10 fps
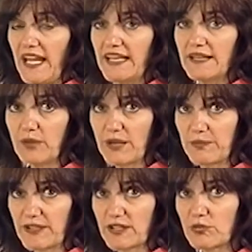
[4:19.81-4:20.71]
and it might
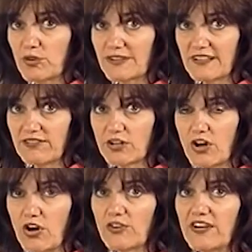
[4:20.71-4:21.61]
be a little more
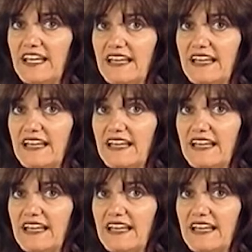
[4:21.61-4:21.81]
difficult,